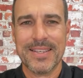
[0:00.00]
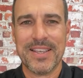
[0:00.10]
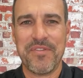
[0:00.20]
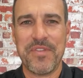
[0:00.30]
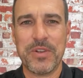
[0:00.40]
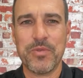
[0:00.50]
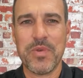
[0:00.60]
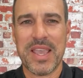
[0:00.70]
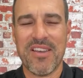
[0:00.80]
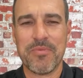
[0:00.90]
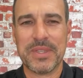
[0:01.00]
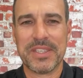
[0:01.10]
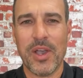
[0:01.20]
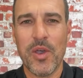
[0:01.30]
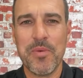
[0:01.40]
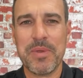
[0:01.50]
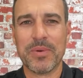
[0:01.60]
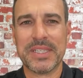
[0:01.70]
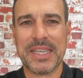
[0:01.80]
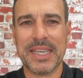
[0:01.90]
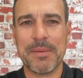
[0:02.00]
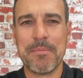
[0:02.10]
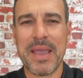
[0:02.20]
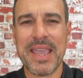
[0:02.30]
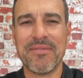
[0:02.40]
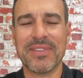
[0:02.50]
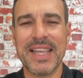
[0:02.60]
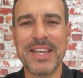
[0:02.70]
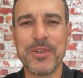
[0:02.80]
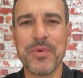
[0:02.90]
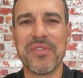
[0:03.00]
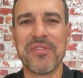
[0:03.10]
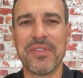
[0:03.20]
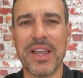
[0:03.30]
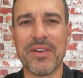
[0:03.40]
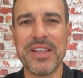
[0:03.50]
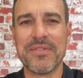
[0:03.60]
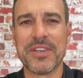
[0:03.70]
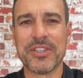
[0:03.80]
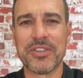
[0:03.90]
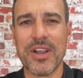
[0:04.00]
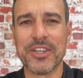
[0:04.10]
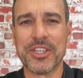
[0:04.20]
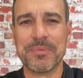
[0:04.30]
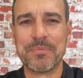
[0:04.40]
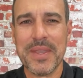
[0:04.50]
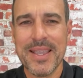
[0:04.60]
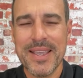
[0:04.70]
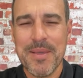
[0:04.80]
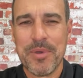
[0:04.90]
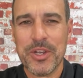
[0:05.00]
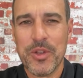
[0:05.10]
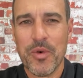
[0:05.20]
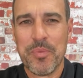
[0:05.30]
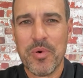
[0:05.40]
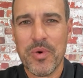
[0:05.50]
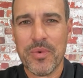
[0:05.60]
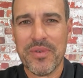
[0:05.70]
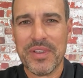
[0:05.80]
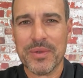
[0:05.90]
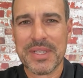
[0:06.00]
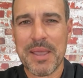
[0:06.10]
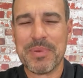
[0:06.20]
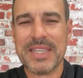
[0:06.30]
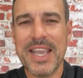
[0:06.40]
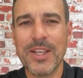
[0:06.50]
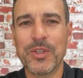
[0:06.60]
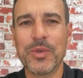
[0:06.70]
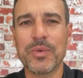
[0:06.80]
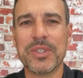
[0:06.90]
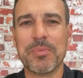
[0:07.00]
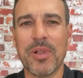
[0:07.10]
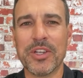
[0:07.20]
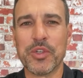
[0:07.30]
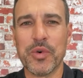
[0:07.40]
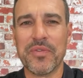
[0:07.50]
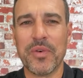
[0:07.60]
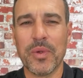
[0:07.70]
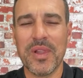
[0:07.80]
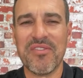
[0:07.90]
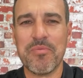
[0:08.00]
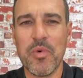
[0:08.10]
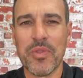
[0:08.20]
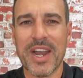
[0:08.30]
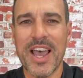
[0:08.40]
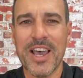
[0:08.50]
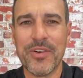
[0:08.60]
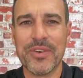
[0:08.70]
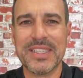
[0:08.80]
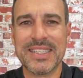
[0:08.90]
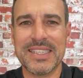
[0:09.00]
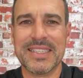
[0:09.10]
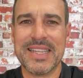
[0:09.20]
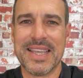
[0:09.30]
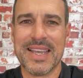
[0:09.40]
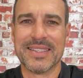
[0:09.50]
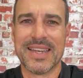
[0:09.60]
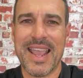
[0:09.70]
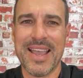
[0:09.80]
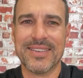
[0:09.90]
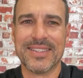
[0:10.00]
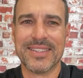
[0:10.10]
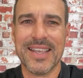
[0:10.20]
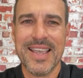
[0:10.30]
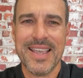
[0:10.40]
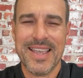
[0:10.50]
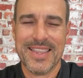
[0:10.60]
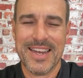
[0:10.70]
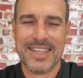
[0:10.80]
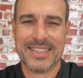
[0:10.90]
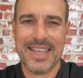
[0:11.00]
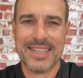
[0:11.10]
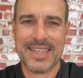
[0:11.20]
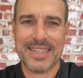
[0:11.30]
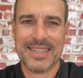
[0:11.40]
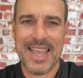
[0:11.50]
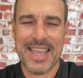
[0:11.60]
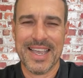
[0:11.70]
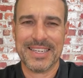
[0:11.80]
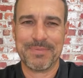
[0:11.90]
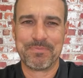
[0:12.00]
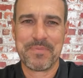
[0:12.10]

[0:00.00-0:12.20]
So the federal government's home builder scheme may have led to a flurry of construction, but a new report reveals a potential supply shortfall of more than 160,000 houses in the next decade.